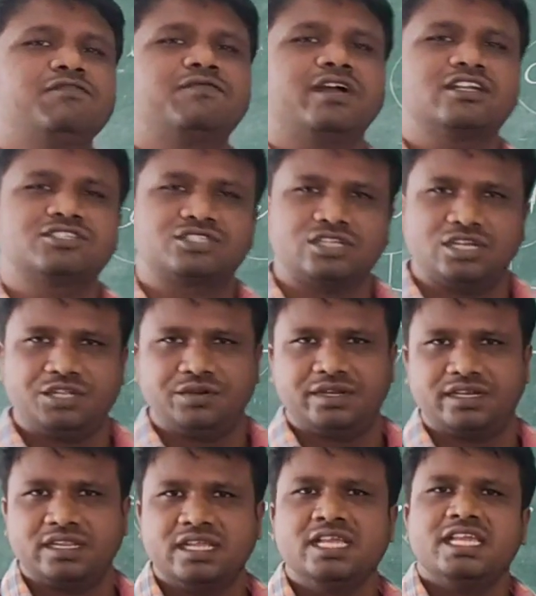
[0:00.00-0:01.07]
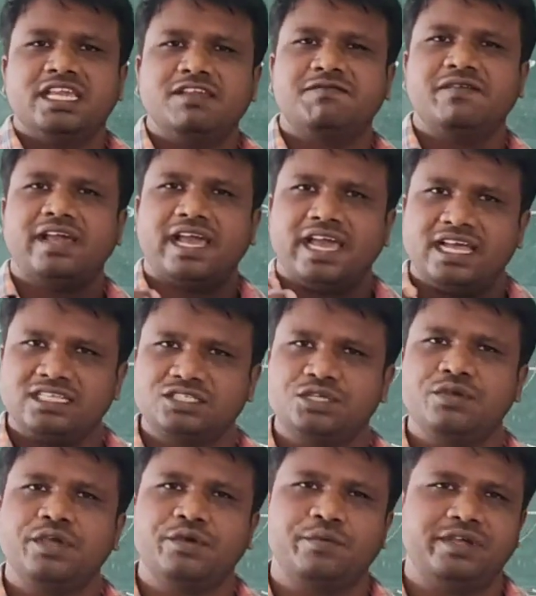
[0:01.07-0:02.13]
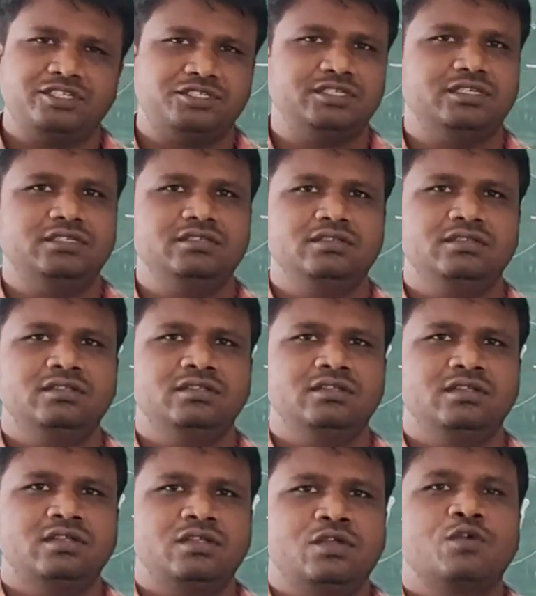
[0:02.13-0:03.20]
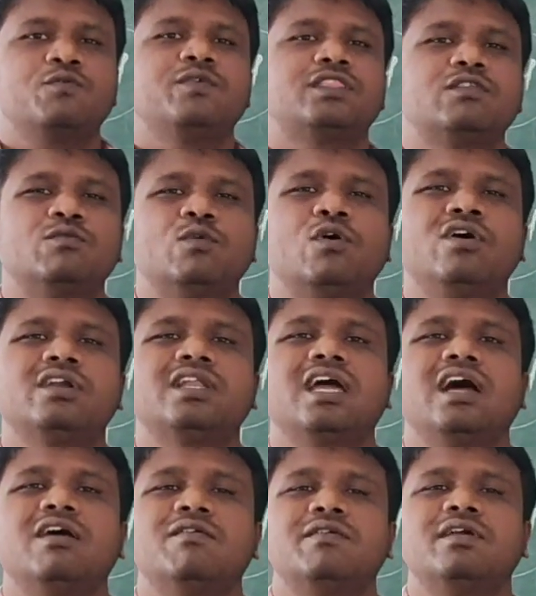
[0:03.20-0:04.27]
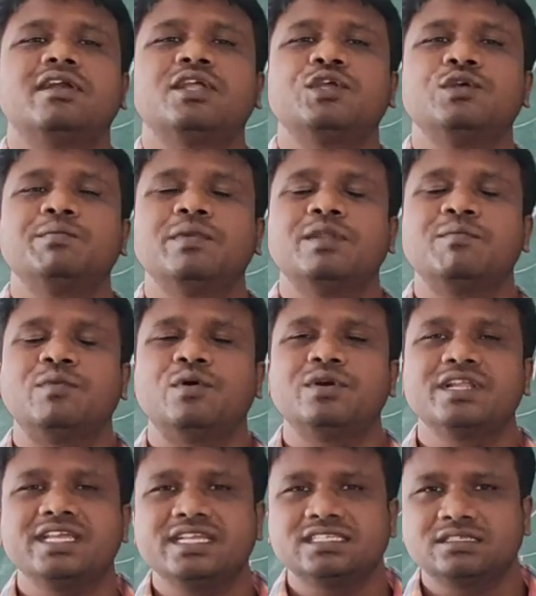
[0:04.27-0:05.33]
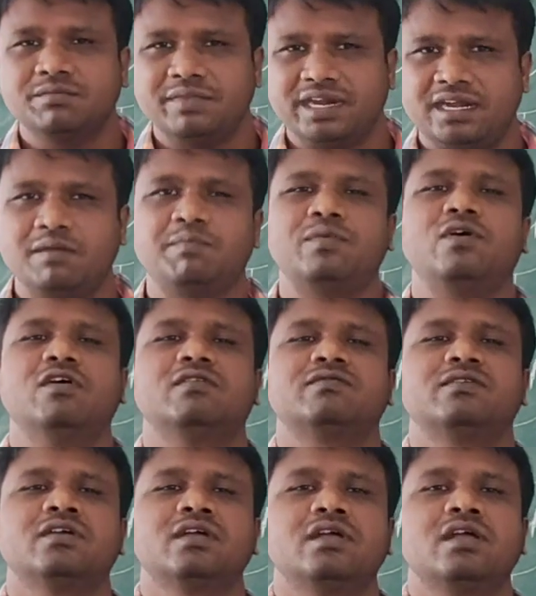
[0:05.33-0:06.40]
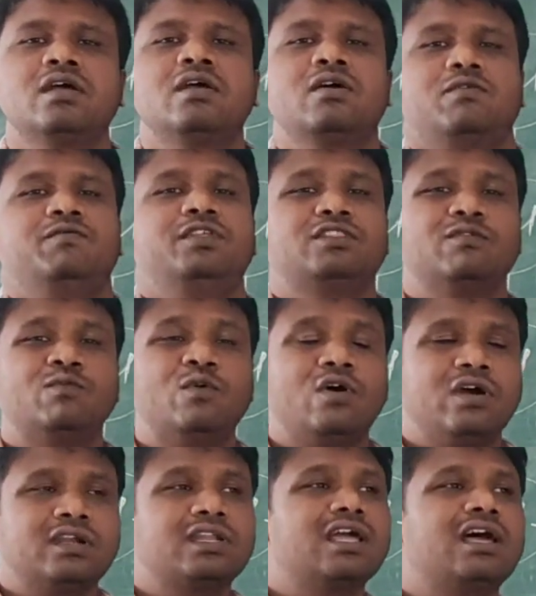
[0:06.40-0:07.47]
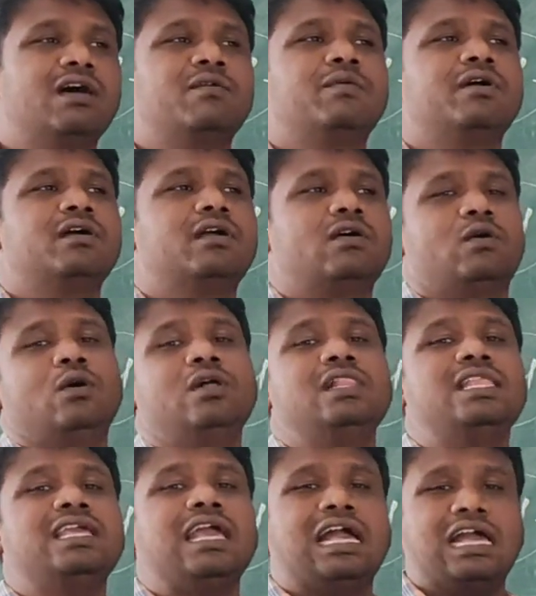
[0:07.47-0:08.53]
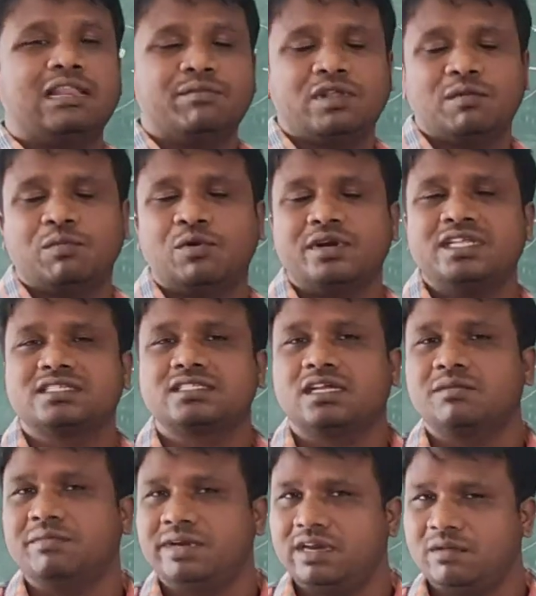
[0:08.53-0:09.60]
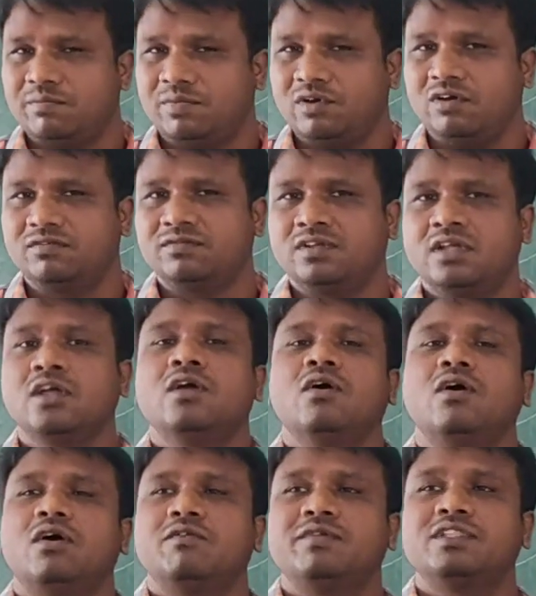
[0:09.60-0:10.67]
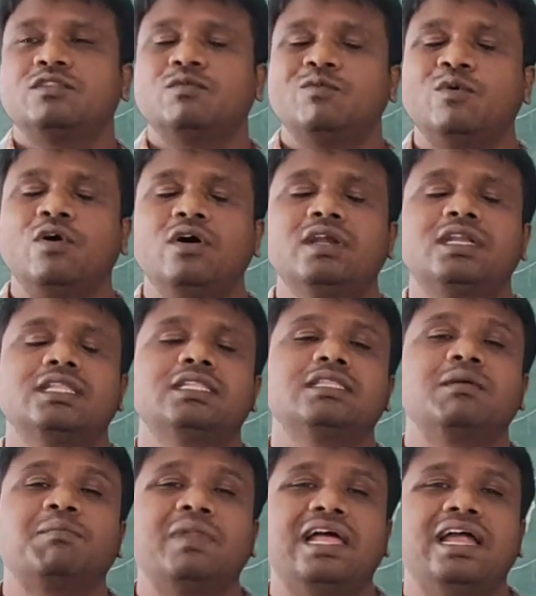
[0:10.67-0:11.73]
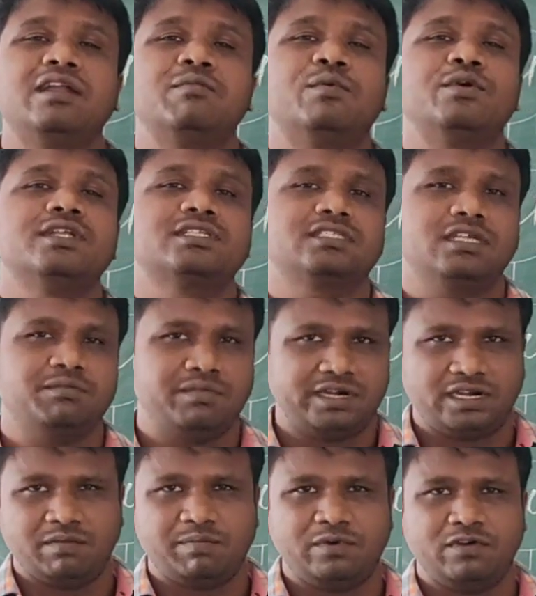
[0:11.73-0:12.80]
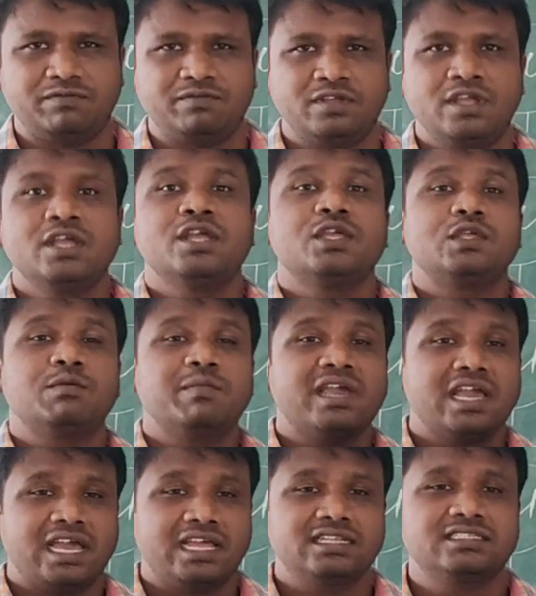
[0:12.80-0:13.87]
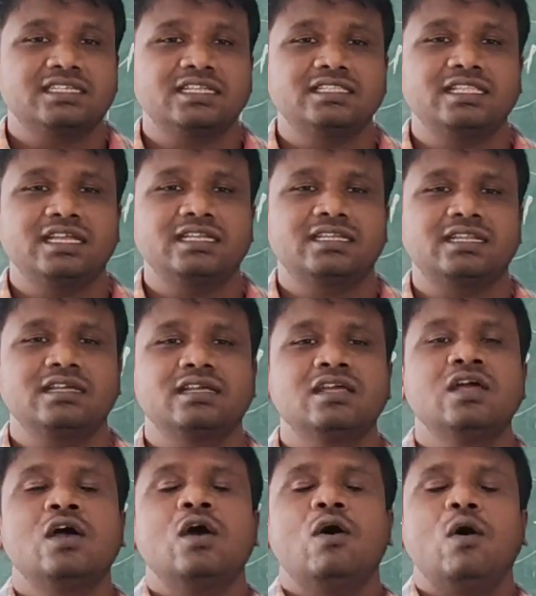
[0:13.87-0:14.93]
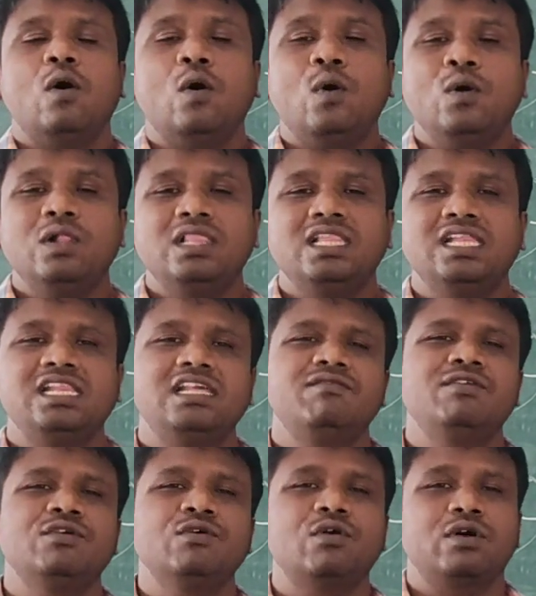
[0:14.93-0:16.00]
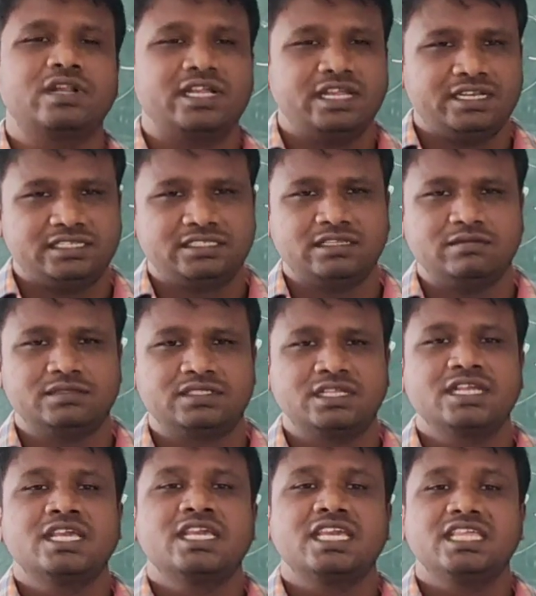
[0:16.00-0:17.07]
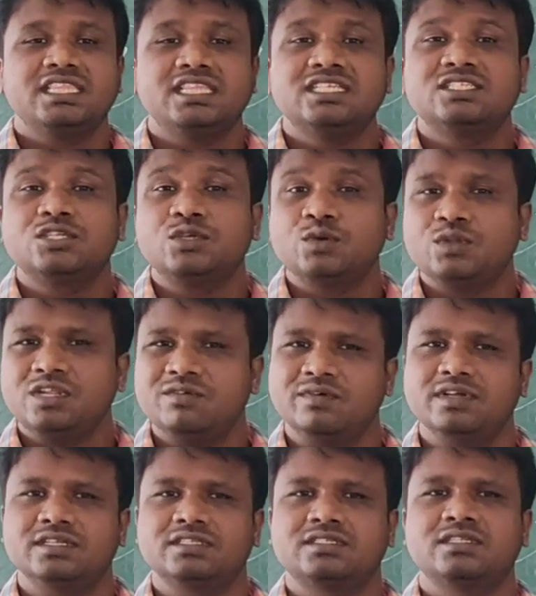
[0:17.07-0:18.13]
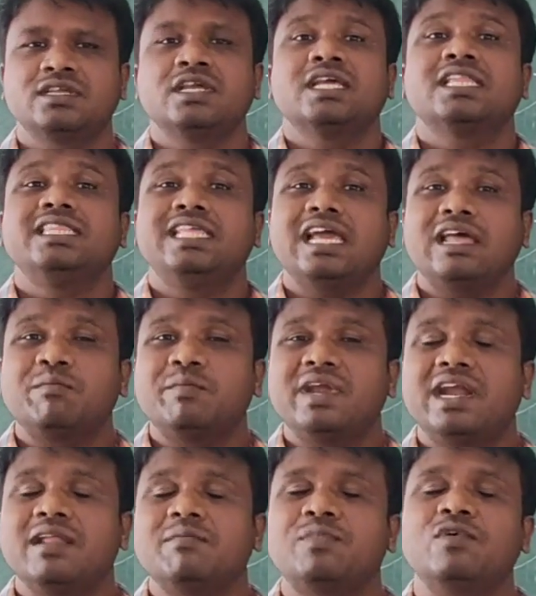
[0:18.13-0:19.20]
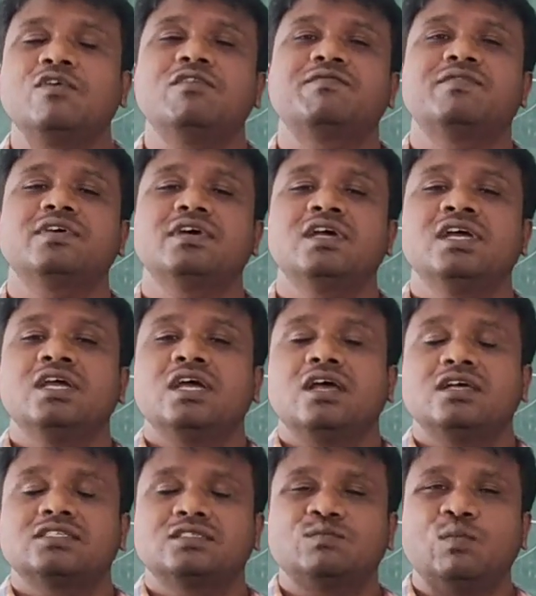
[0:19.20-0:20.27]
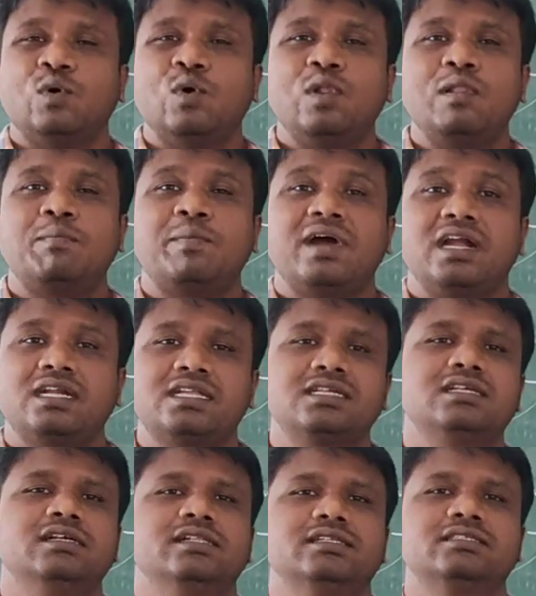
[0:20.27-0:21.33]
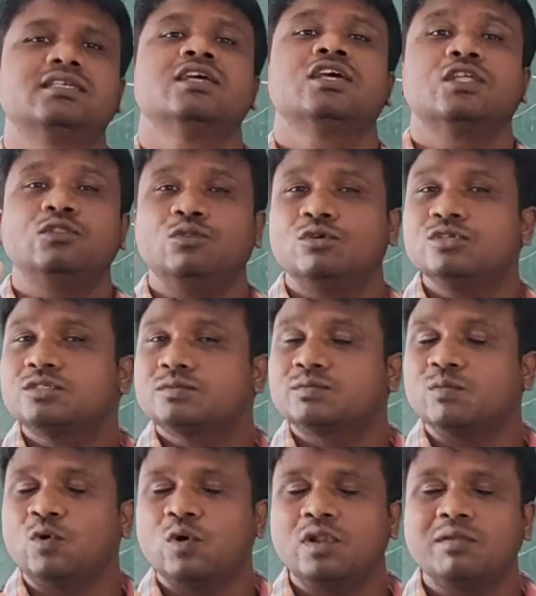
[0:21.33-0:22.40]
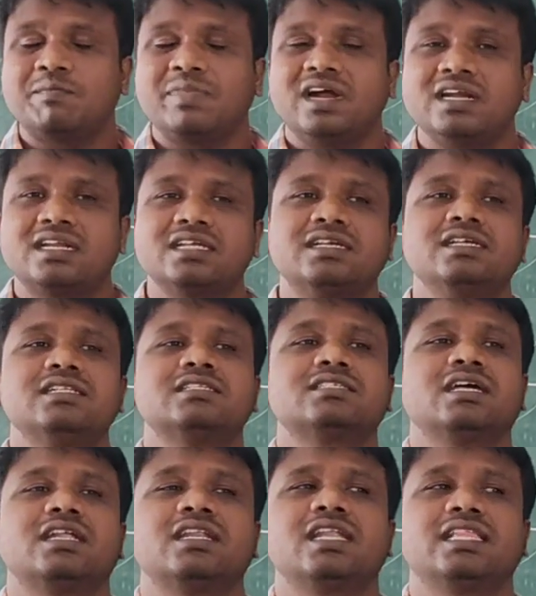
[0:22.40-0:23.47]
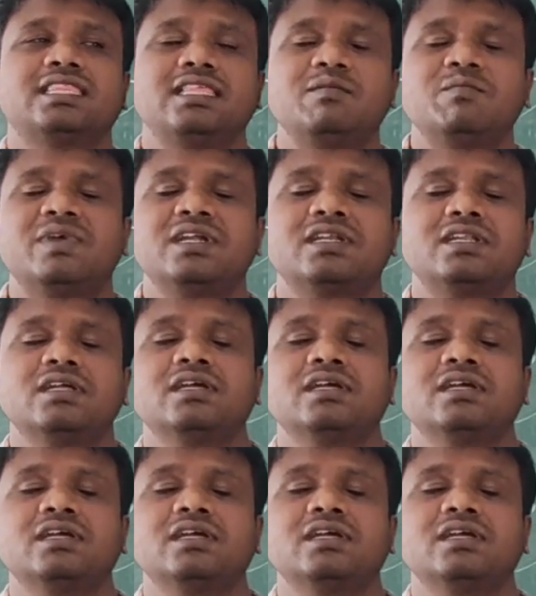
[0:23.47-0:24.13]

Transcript: functional unit. If I ask you a question, with what our human body is made up of, with what all the animal bodies are made up of, or with what the plant bodies are made up of, you may answer that all the living organisms in this universe, they are made up of small particles. Those small particles are nothing but